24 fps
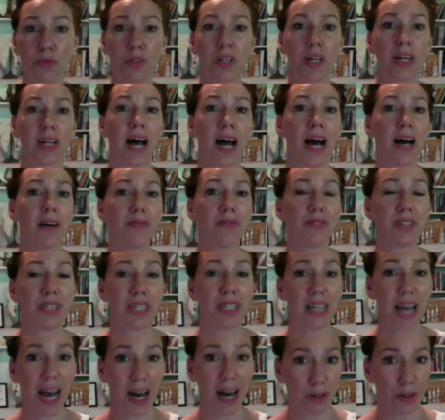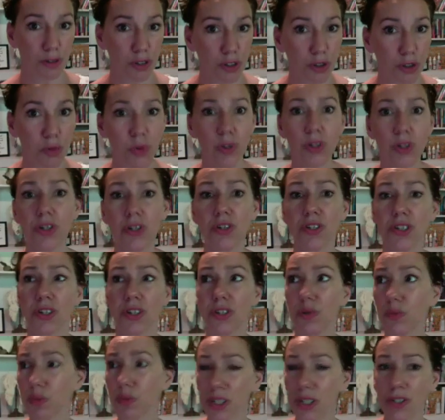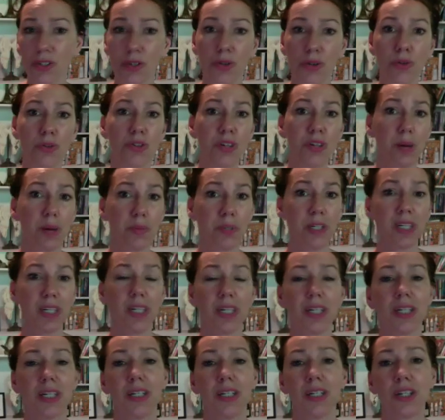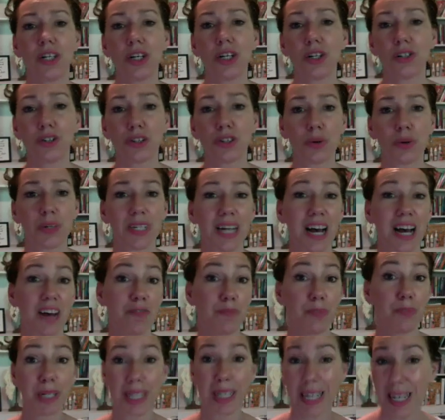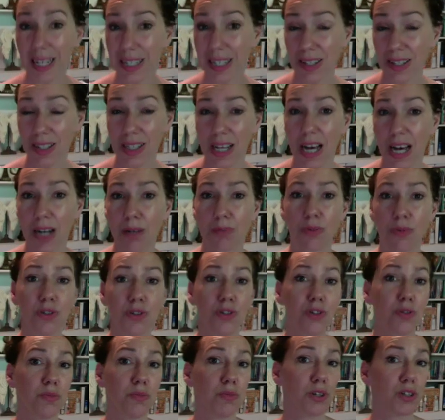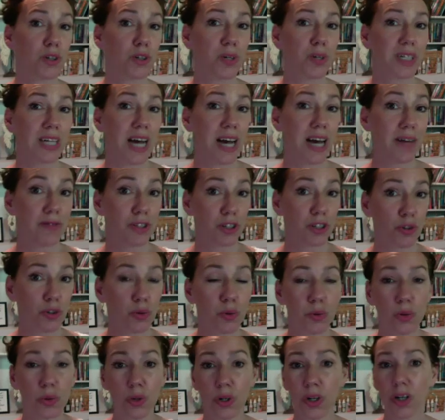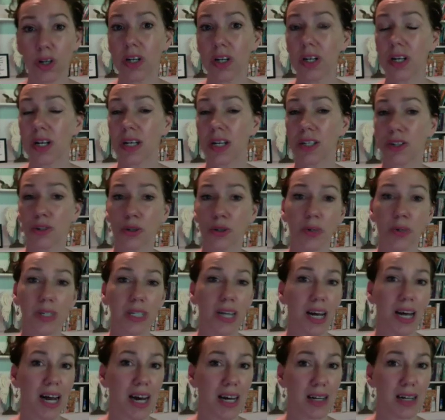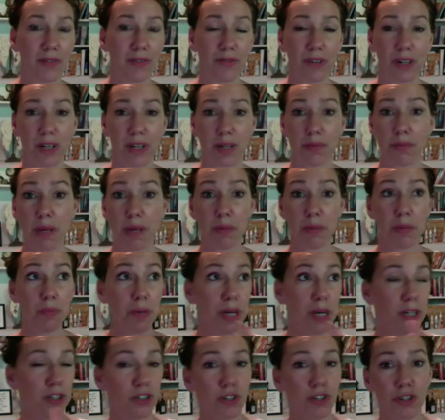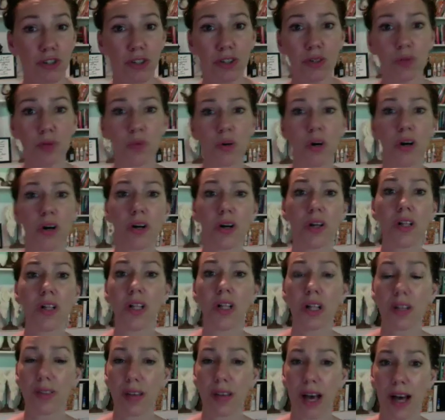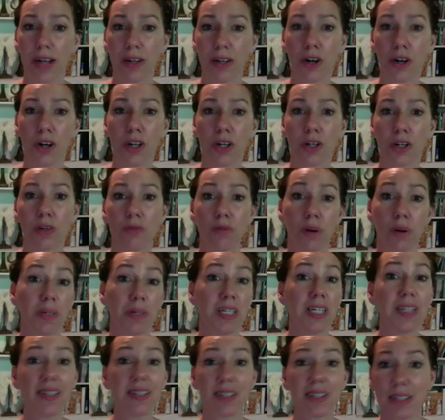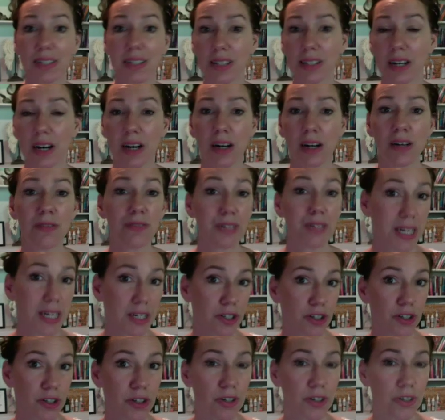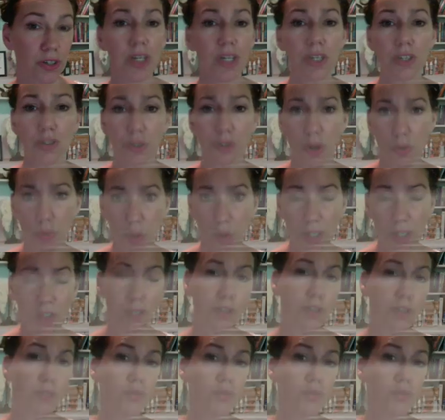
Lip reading: that have the outdoors and the windows coming in. You're going to have plants in that room. You're going to have decor. You're going to have maybe pictures on the wall that are reminiscent of nature. So I want you to go